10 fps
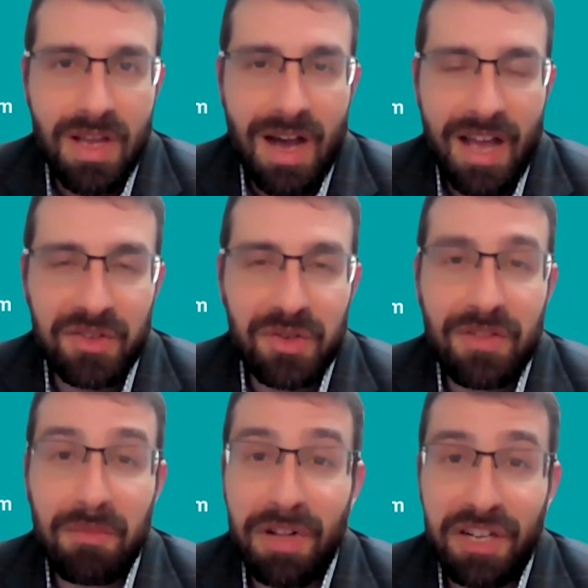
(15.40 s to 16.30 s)
I also
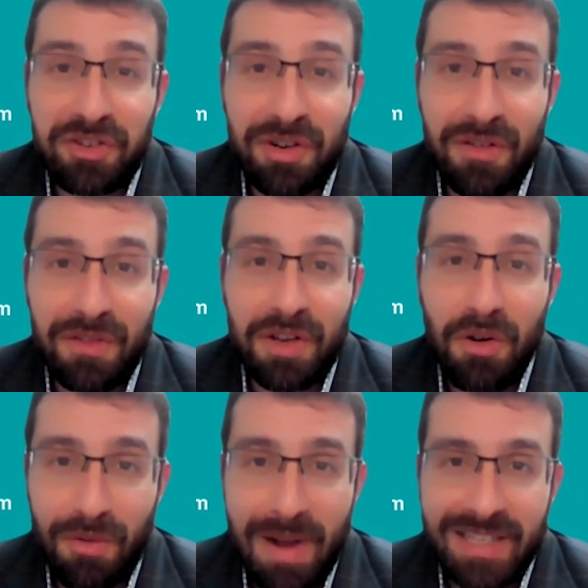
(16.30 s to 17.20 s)
have the pleasure of
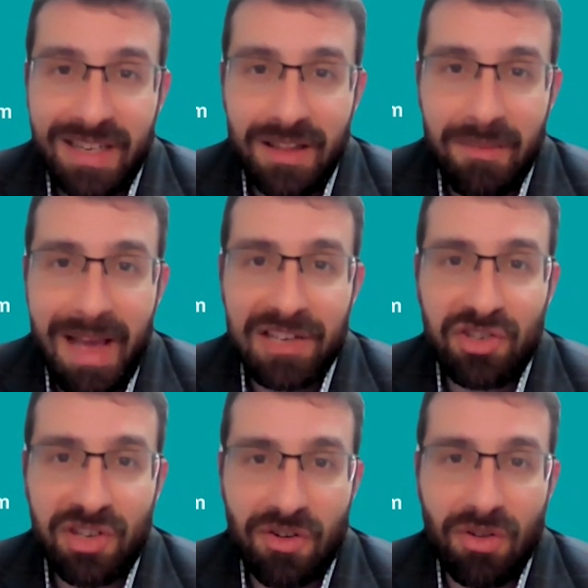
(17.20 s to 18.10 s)
co-directing the Mass
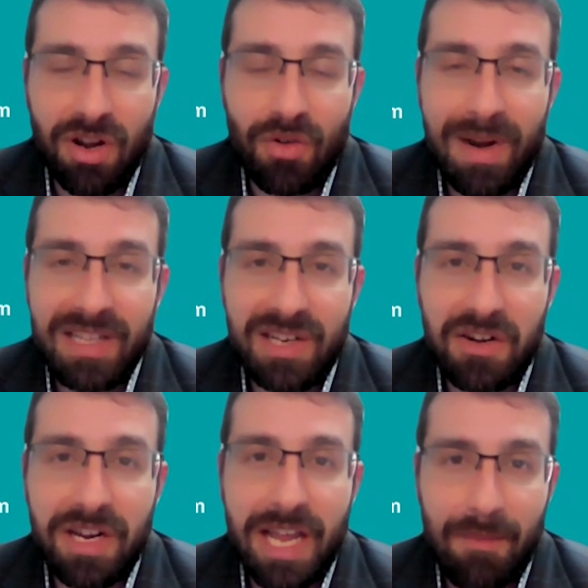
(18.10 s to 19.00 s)
General's
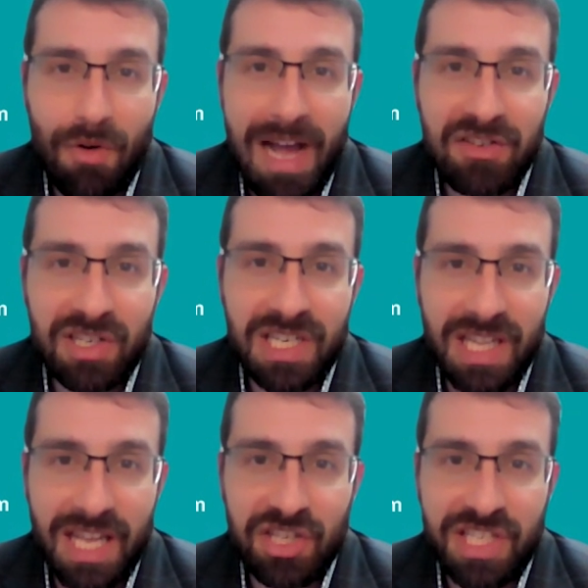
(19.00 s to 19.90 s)
Hereditary Hemorrhagic
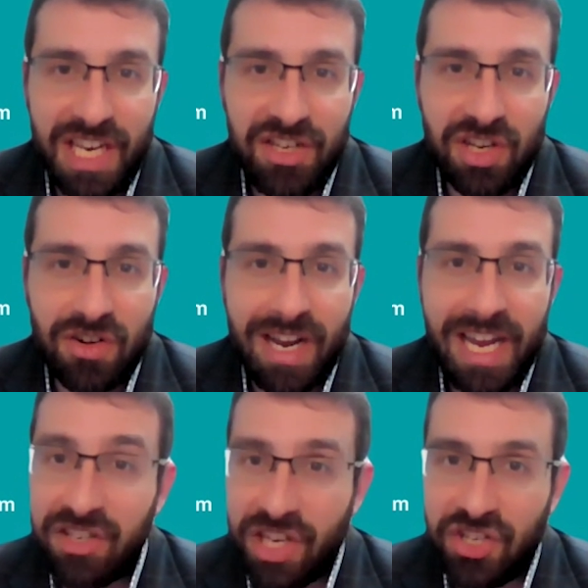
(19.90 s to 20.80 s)
Telangiectasia, or
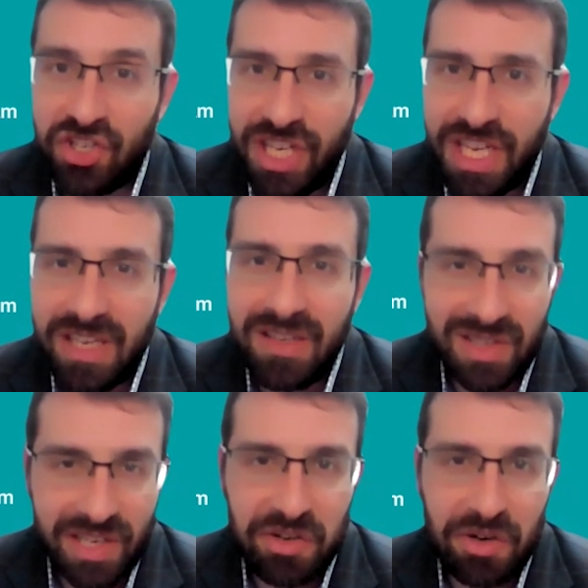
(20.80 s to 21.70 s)
HHT,
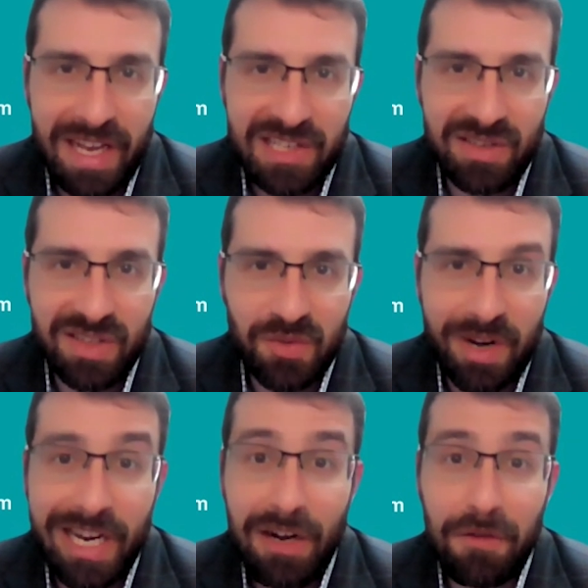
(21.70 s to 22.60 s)
Center of Excellence,
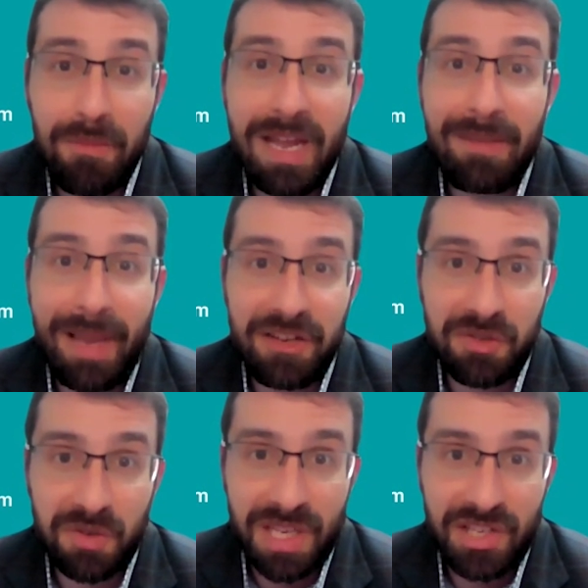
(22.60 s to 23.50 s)
where I care for many
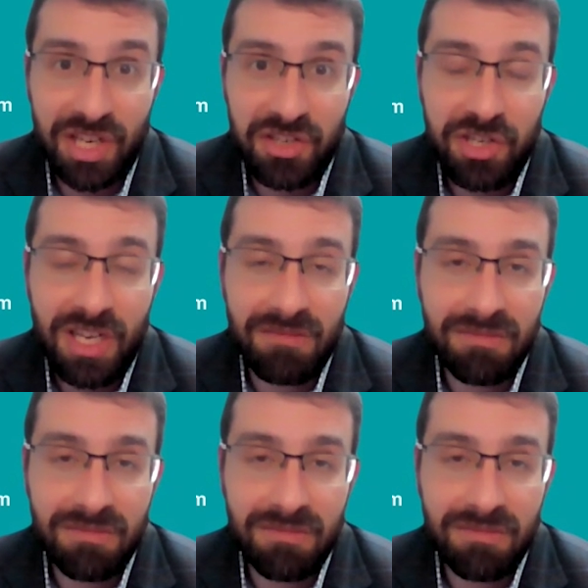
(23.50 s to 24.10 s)
patients with HHT.